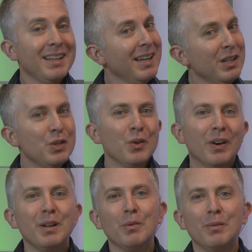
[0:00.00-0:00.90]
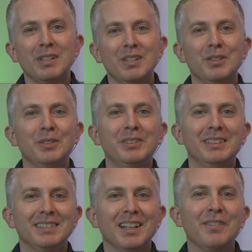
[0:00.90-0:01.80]
enjoying what we do,
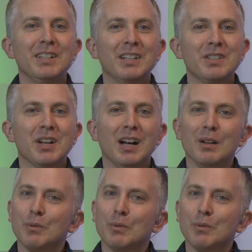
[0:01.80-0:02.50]
loving our job.